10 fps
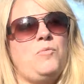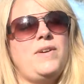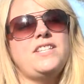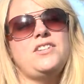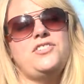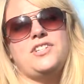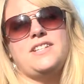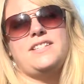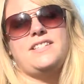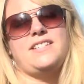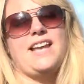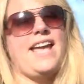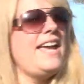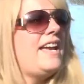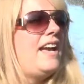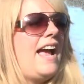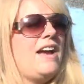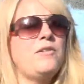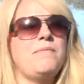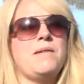wasn't just, hey, I
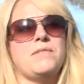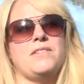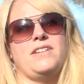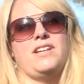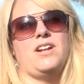remember